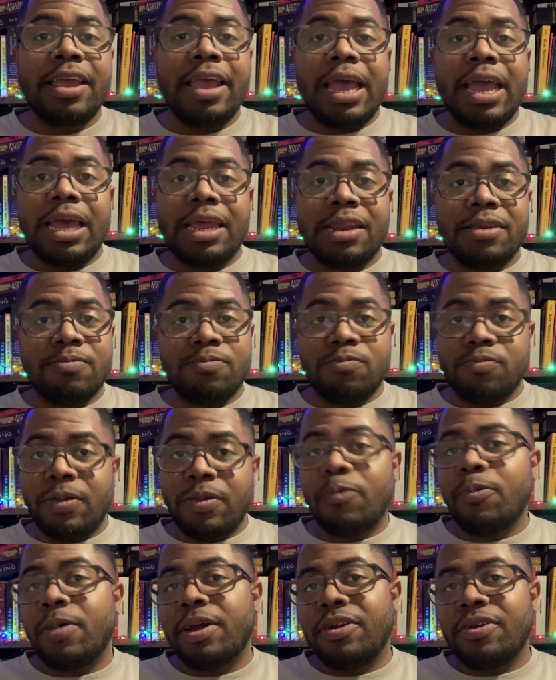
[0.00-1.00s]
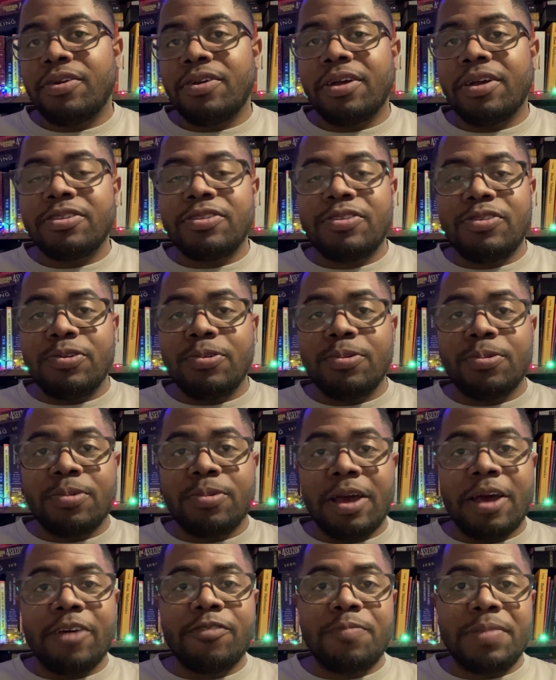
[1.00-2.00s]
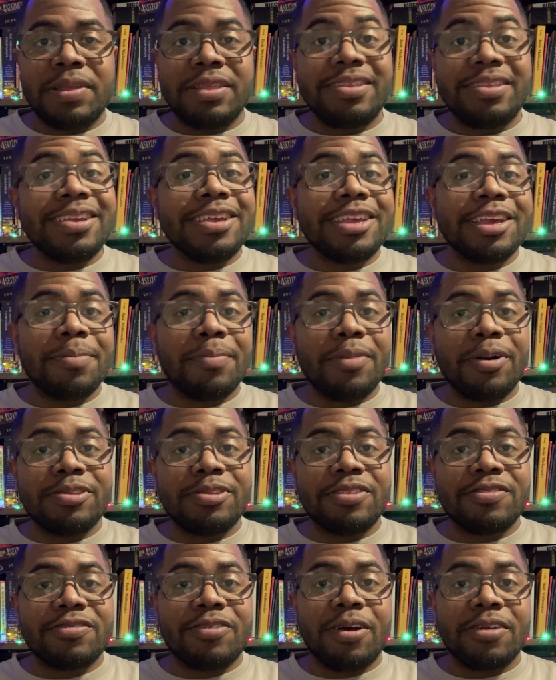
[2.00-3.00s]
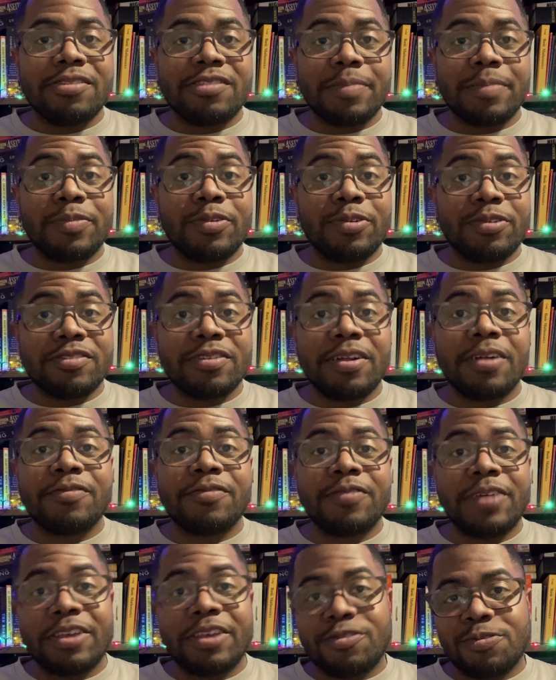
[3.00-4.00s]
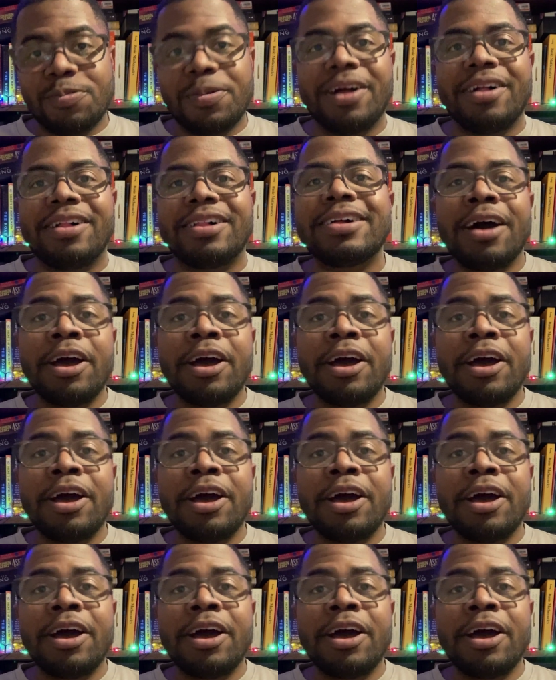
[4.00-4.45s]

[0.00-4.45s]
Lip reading: and whether or not you have been thinking about this concept yourself as well.